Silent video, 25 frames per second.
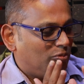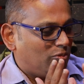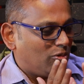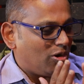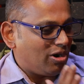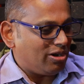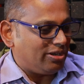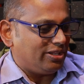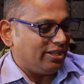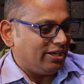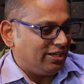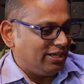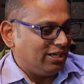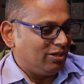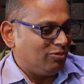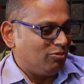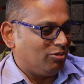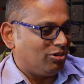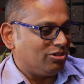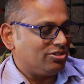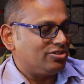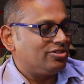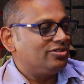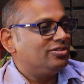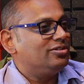what they did
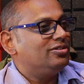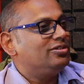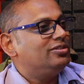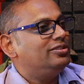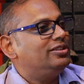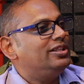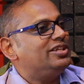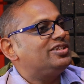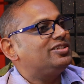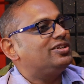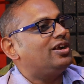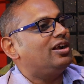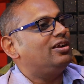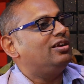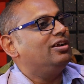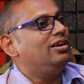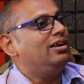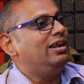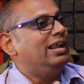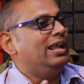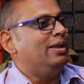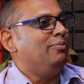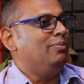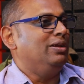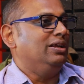was they started
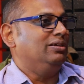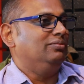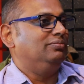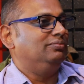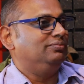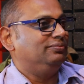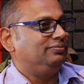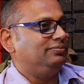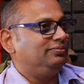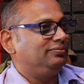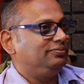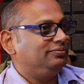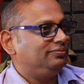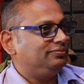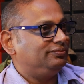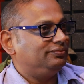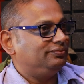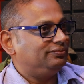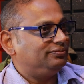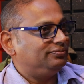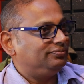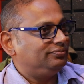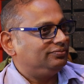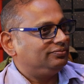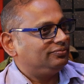naming
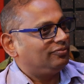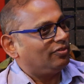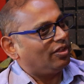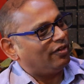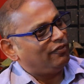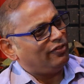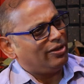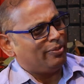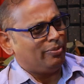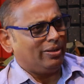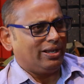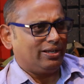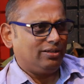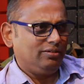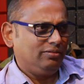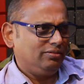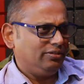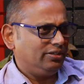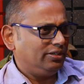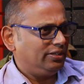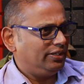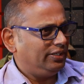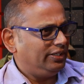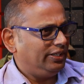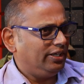way back
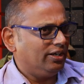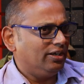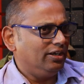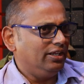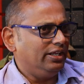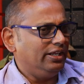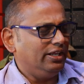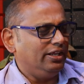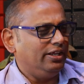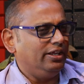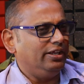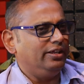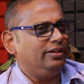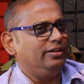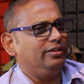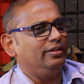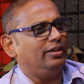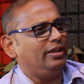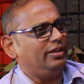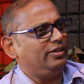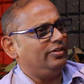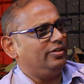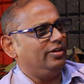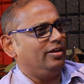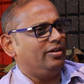in the early
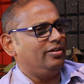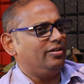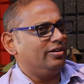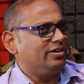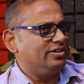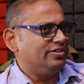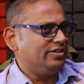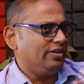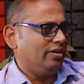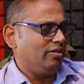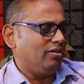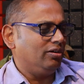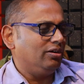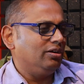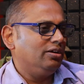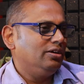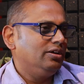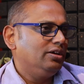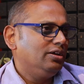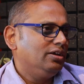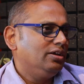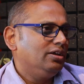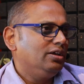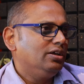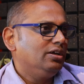1900s and all.
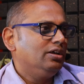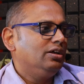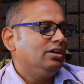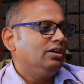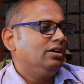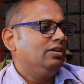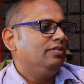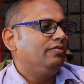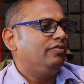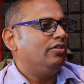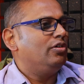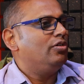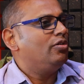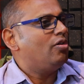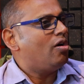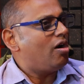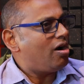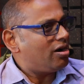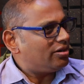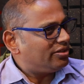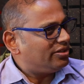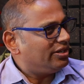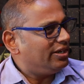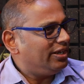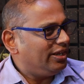For
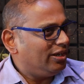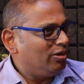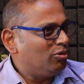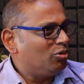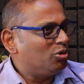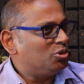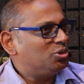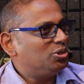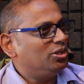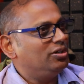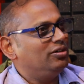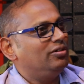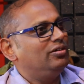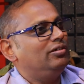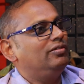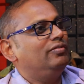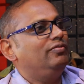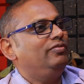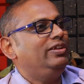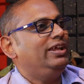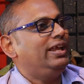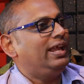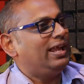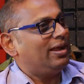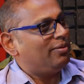North Indian Ocean,
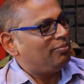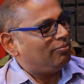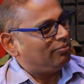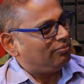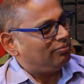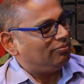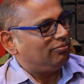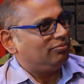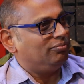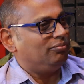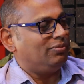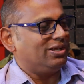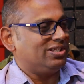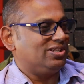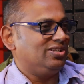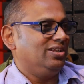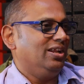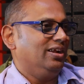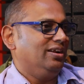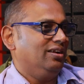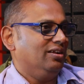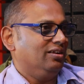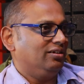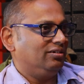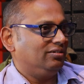we came much
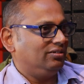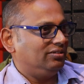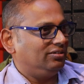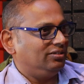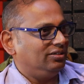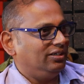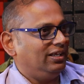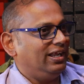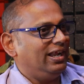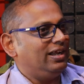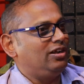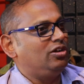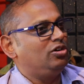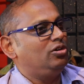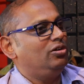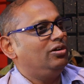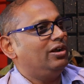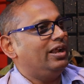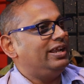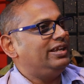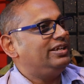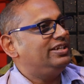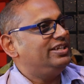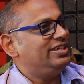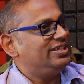later. Late
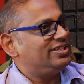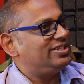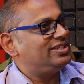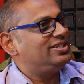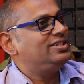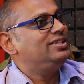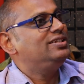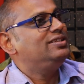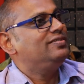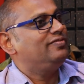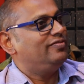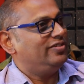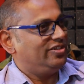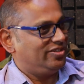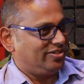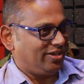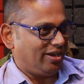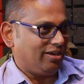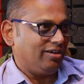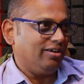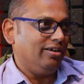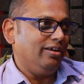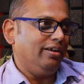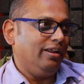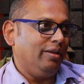90s,
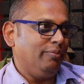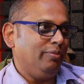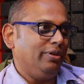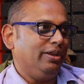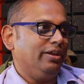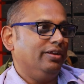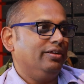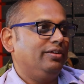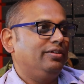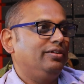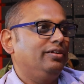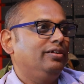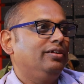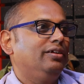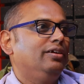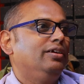started naming it.